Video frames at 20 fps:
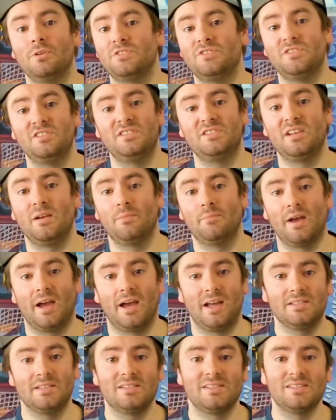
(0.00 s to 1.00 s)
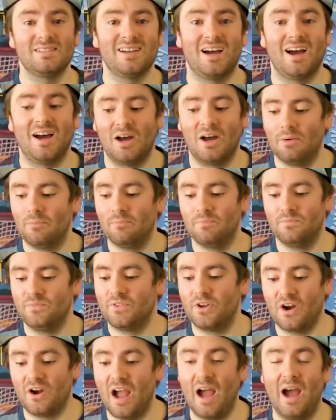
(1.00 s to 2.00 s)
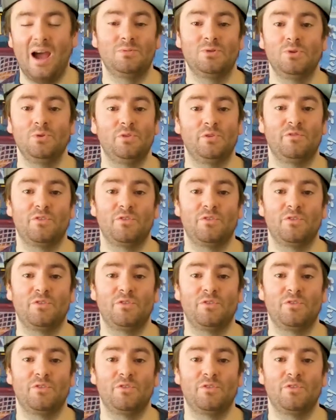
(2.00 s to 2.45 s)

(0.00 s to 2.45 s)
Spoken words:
CCM pads. They're absolutely